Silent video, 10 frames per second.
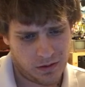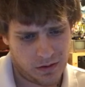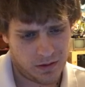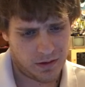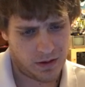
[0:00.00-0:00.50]

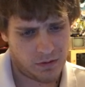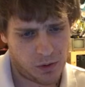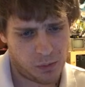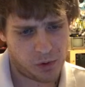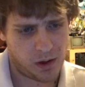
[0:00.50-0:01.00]
this is
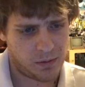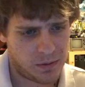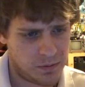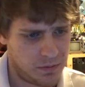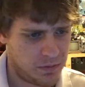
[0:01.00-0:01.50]
ever a
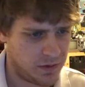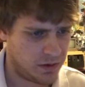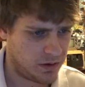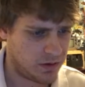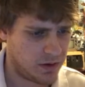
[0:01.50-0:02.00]
problem
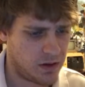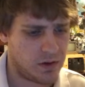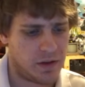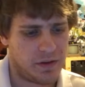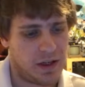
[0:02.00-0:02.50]
is usually
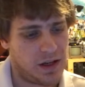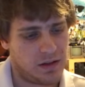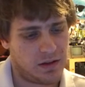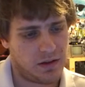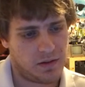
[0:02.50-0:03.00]
around the
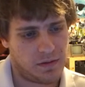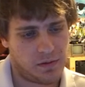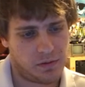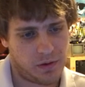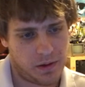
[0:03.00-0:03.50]
edges of
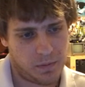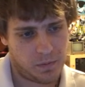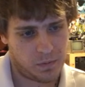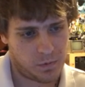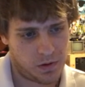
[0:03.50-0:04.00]
the frame
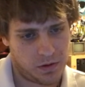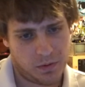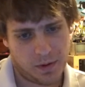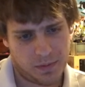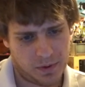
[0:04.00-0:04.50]
where
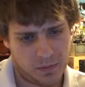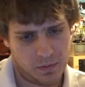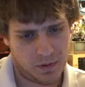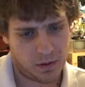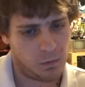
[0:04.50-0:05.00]
there might be
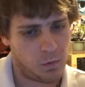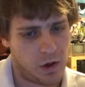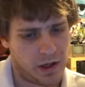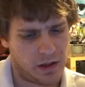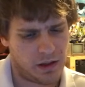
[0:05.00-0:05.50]
some
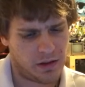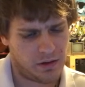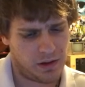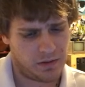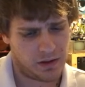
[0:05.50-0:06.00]
white and
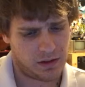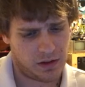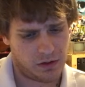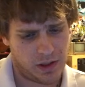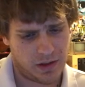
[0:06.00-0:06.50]
you have to get the
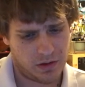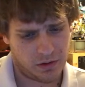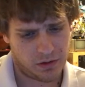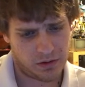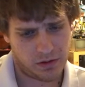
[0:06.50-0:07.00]

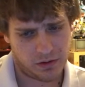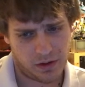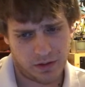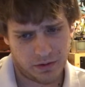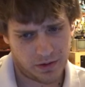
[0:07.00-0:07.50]
eraser and go
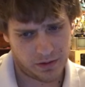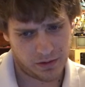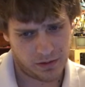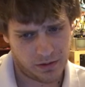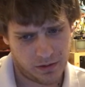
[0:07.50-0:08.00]
around it.
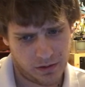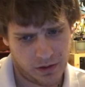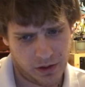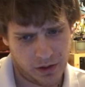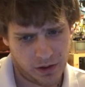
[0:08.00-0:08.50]

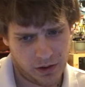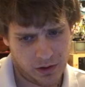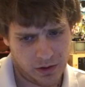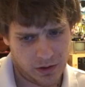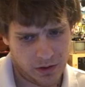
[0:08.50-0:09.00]

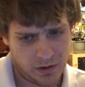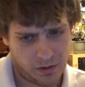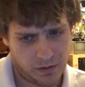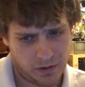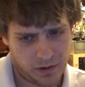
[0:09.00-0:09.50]

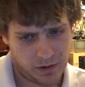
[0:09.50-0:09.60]
So if